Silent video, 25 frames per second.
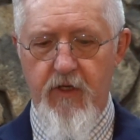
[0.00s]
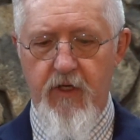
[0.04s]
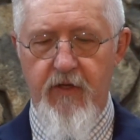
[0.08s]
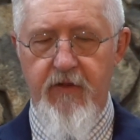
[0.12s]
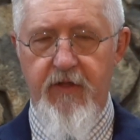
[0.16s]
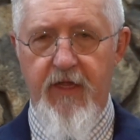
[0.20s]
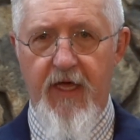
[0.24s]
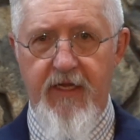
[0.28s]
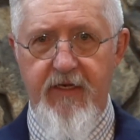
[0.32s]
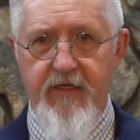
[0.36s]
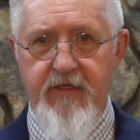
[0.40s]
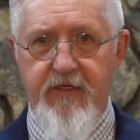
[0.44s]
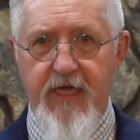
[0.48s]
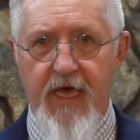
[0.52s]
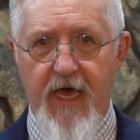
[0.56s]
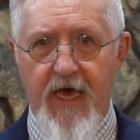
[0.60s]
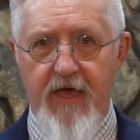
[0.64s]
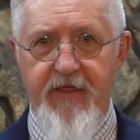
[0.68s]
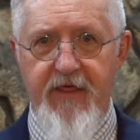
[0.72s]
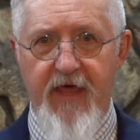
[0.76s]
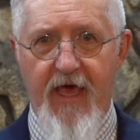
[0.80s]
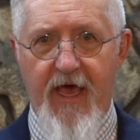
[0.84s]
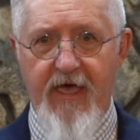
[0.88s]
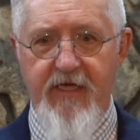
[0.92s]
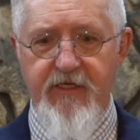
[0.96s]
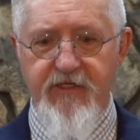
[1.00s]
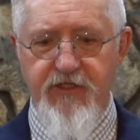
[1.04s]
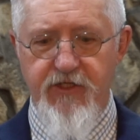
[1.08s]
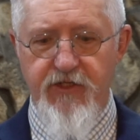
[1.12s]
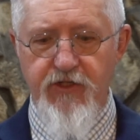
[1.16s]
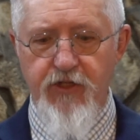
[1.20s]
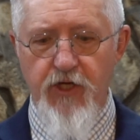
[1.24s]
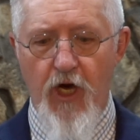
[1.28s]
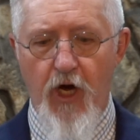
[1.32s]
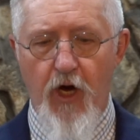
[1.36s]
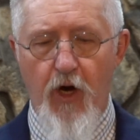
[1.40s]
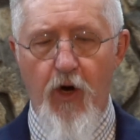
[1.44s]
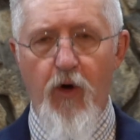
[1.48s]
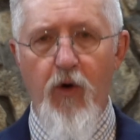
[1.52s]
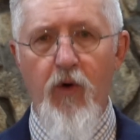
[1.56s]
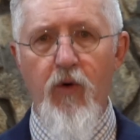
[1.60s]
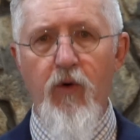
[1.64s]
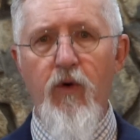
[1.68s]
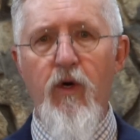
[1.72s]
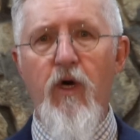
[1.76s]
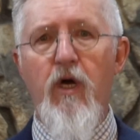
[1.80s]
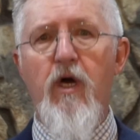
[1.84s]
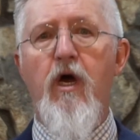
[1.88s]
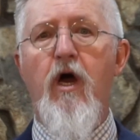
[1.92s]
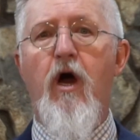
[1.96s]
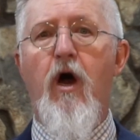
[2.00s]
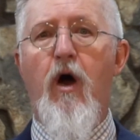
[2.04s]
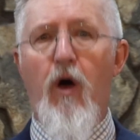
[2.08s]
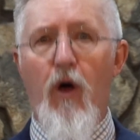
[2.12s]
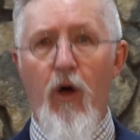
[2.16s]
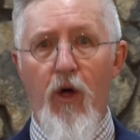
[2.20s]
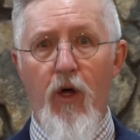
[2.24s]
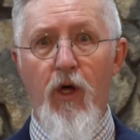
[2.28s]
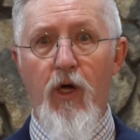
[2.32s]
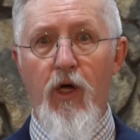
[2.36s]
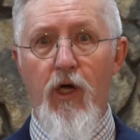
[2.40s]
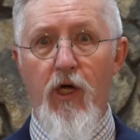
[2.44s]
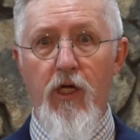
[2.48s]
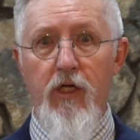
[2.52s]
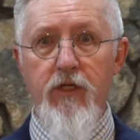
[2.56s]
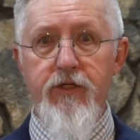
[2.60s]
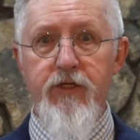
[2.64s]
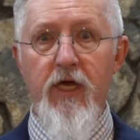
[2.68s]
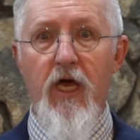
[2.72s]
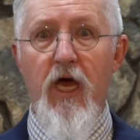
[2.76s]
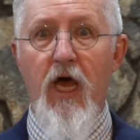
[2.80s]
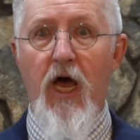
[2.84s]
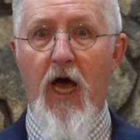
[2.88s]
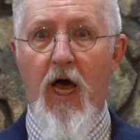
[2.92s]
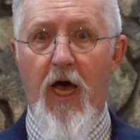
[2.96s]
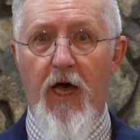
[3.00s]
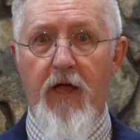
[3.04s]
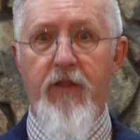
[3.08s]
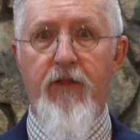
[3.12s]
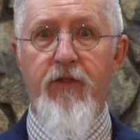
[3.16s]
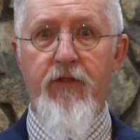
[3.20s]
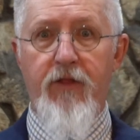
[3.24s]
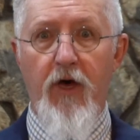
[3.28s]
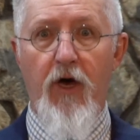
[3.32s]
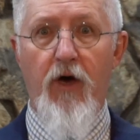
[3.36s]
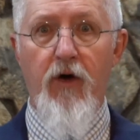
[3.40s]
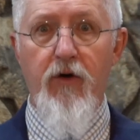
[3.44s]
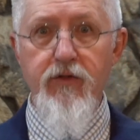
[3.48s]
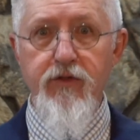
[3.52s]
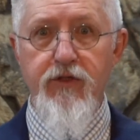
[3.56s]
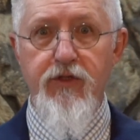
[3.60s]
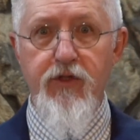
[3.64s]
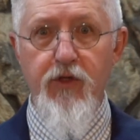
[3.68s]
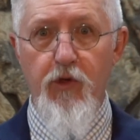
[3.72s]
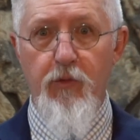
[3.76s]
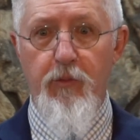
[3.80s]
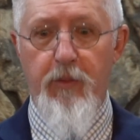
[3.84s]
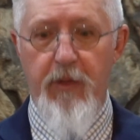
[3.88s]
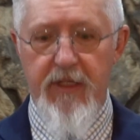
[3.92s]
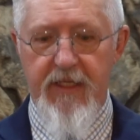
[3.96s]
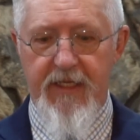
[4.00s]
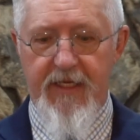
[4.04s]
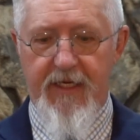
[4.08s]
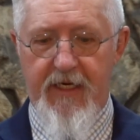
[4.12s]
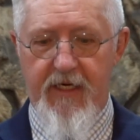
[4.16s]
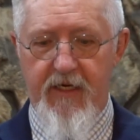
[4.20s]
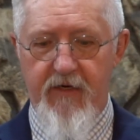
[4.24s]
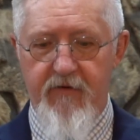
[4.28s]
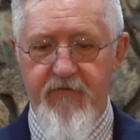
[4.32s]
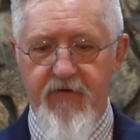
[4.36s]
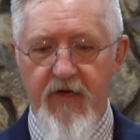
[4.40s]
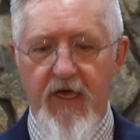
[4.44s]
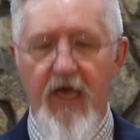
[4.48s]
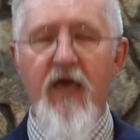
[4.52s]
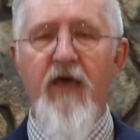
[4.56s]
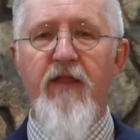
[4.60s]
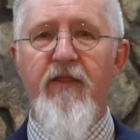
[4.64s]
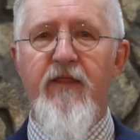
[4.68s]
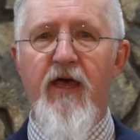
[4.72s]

That death has no hold on those who believe,